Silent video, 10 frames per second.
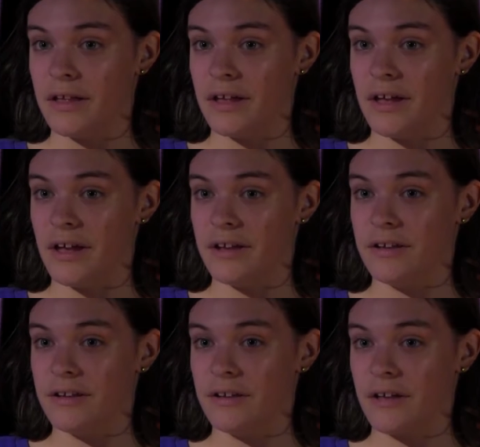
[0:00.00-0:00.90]

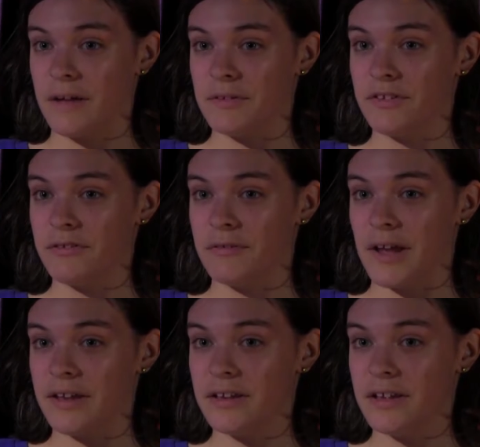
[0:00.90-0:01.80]
And I went to
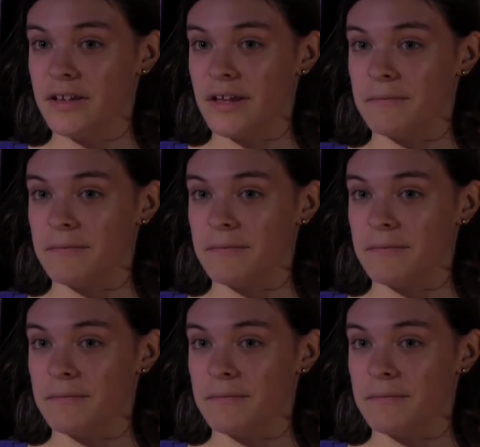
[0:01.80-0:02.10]
Awakening,